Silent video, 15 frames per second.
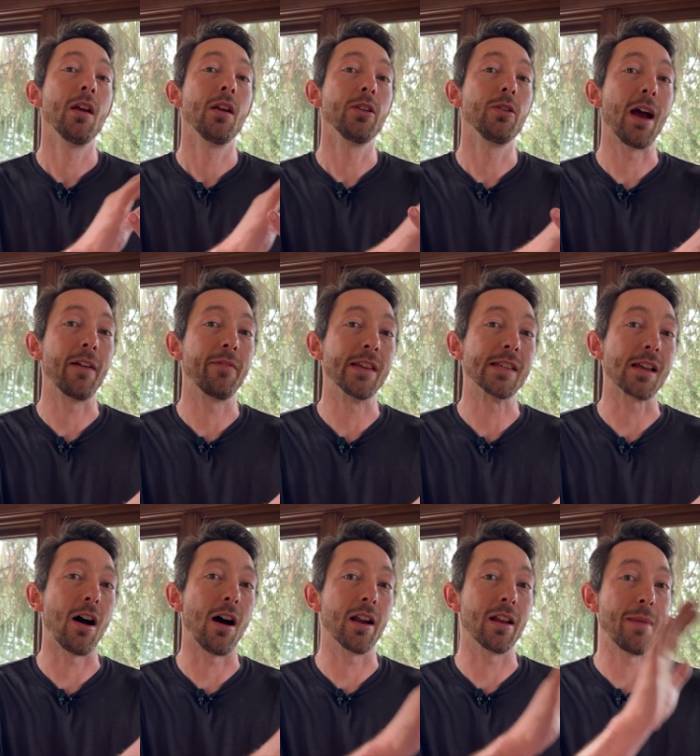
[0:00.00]
you have this
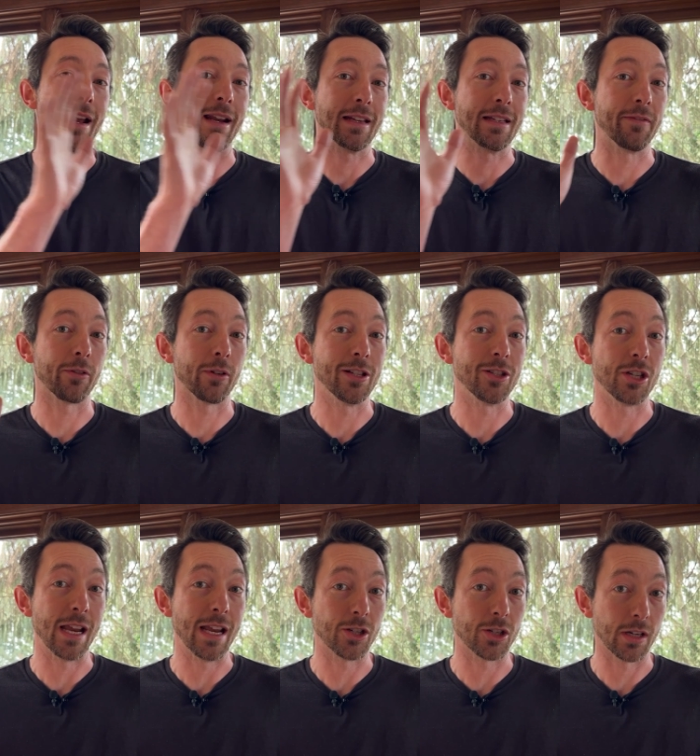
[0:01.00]
automatic
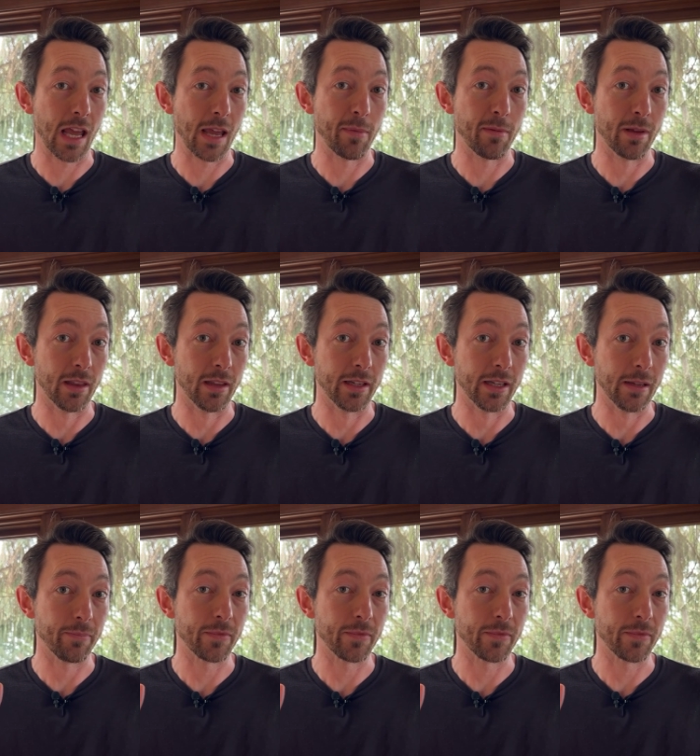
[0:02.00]
differentiation capability.